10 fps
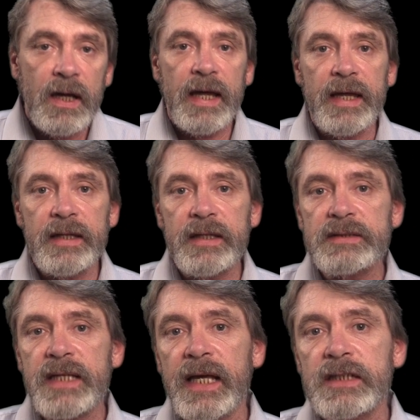And
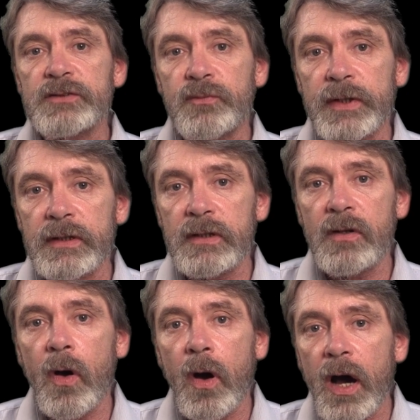this has
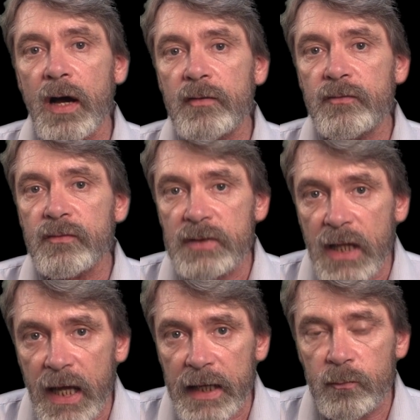real
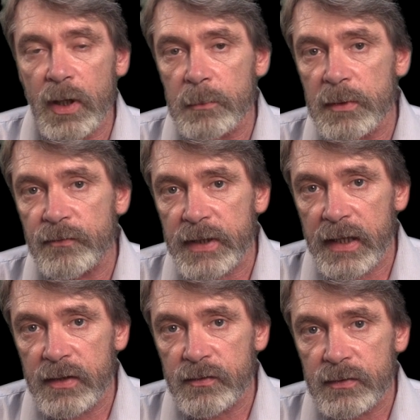offline
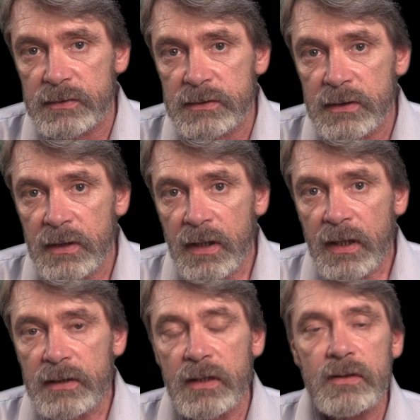ramifications.
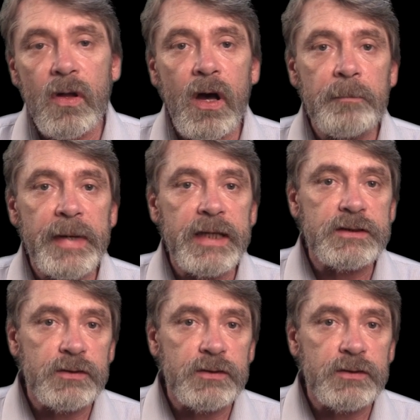The law makes